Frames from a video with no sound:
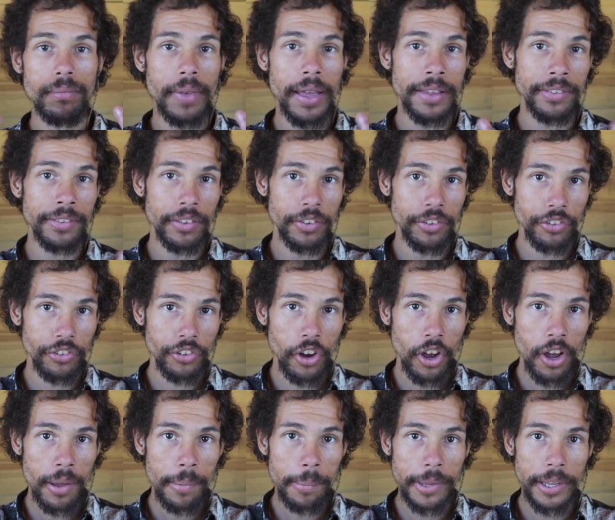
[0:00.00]
as a
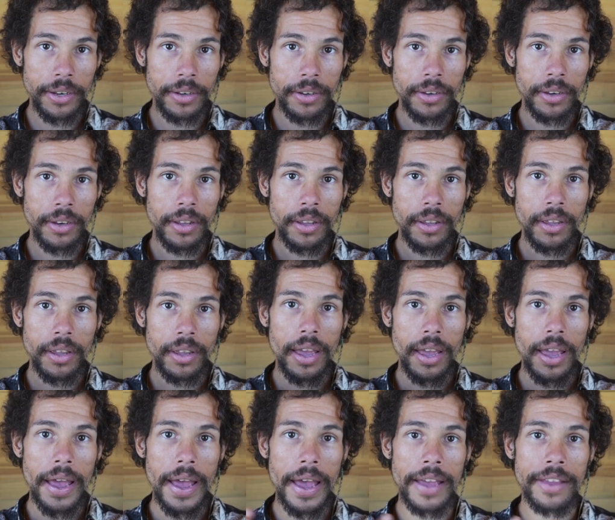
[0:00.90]
shaman,
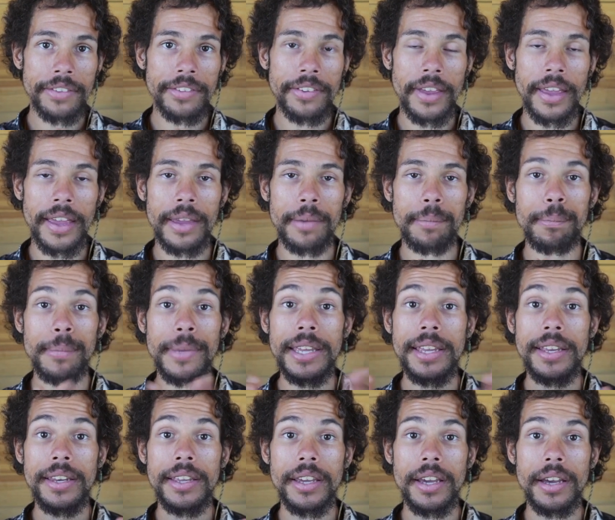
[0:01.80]
as a
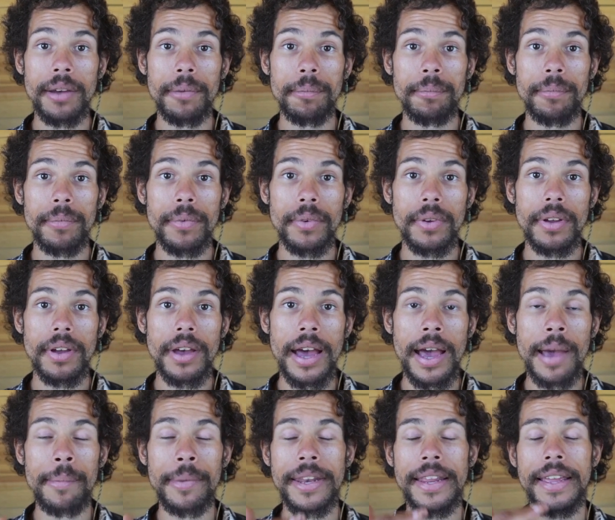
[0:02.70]
medium,
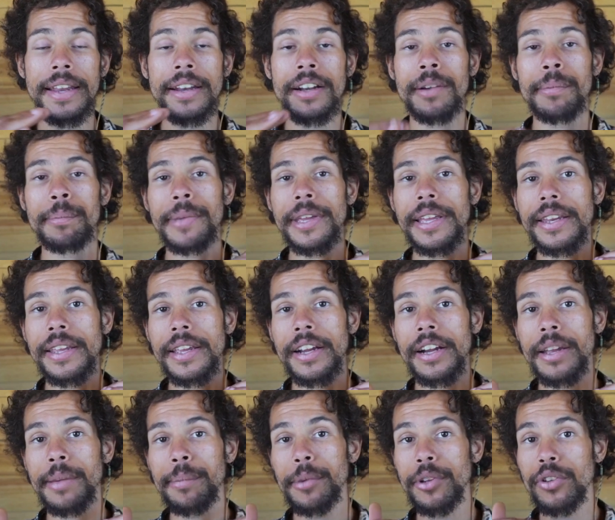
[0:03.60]
I'm an
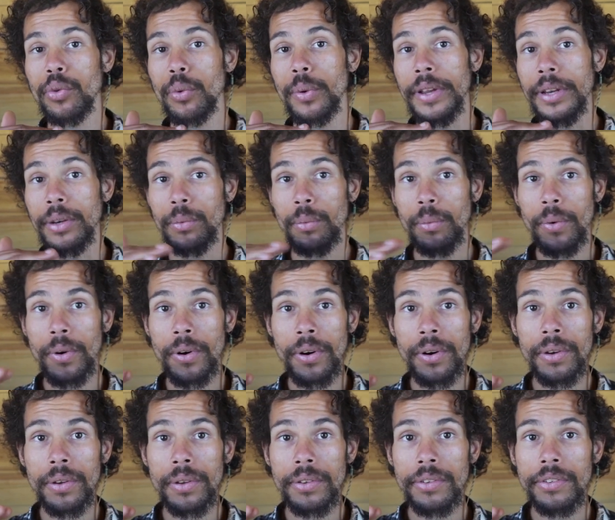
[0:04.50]
intermediary between
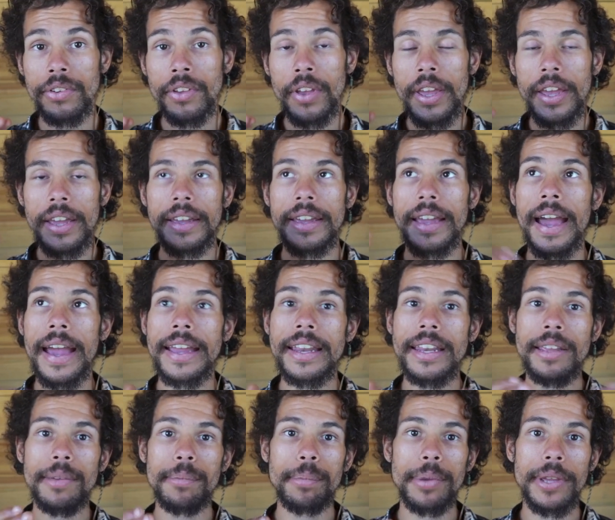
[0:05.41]
worlds,
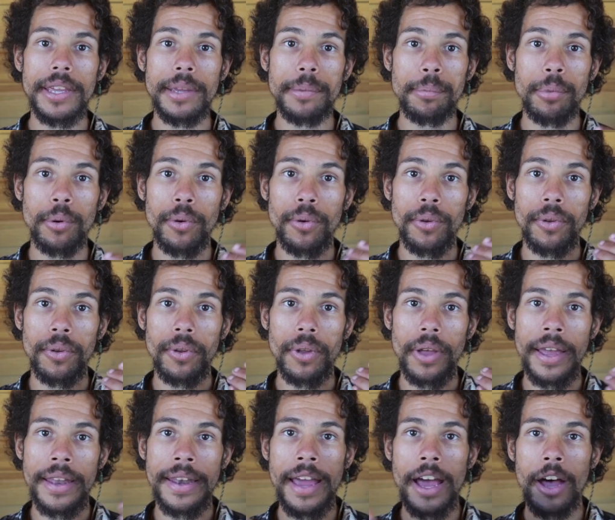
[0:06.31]
guiding people
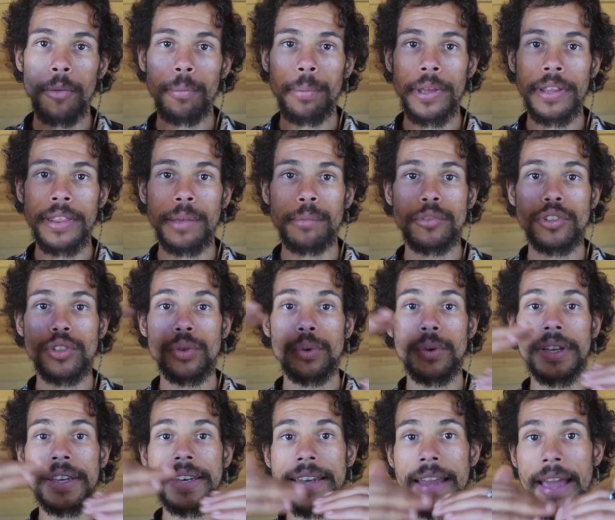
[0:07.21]
and helping them to
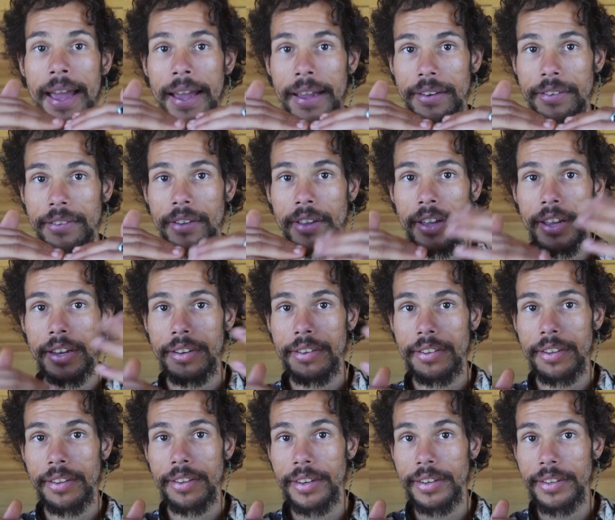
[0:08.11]
connect
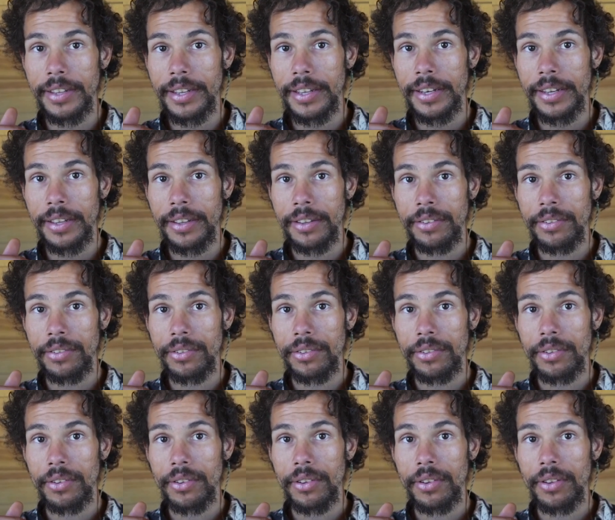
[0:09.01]
to the
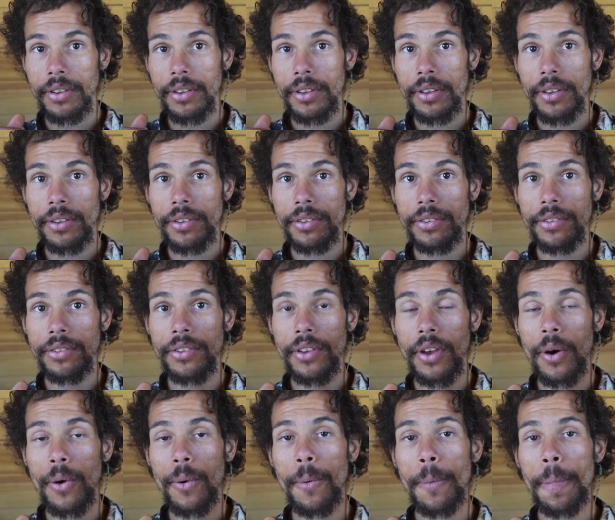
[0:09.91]
deities.
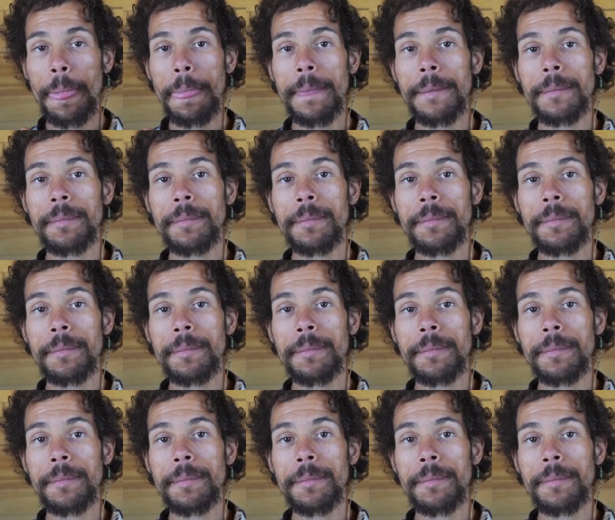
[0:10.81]
So